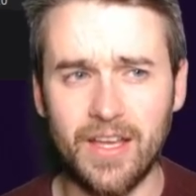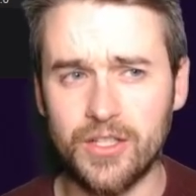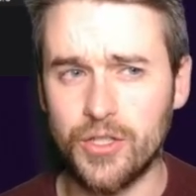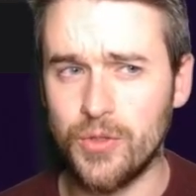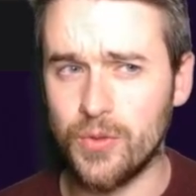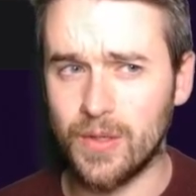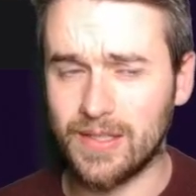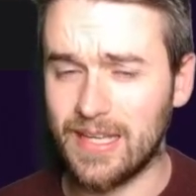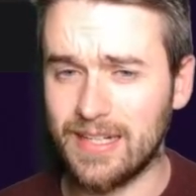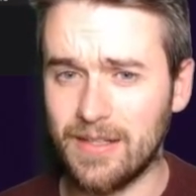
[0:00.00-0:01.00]
to
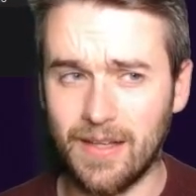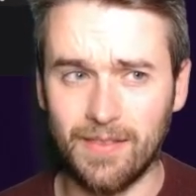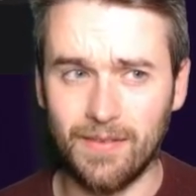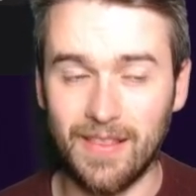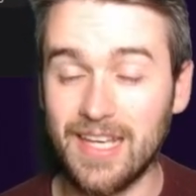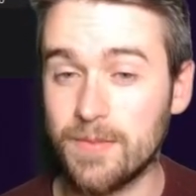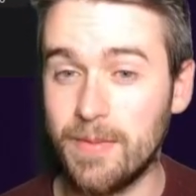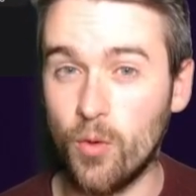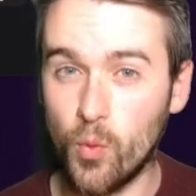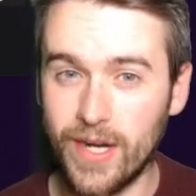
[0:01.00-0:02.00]
get a
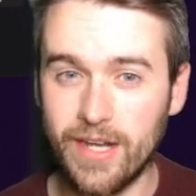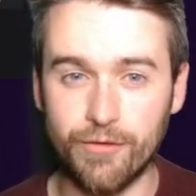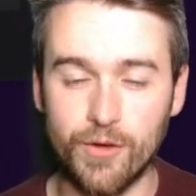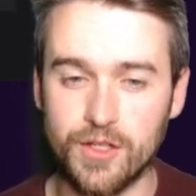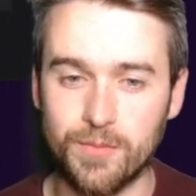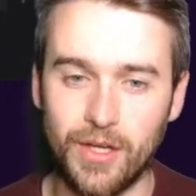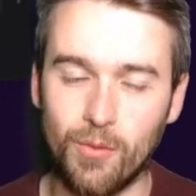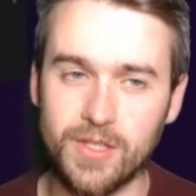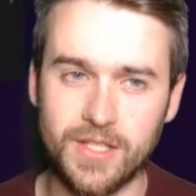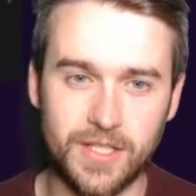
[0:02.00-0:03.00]
last-minute winner for us, but it
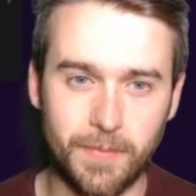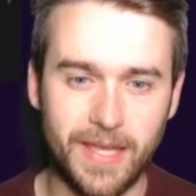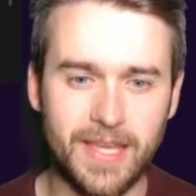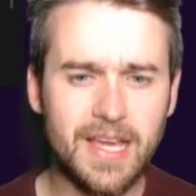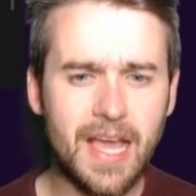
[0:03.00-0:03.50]
wasn't to be.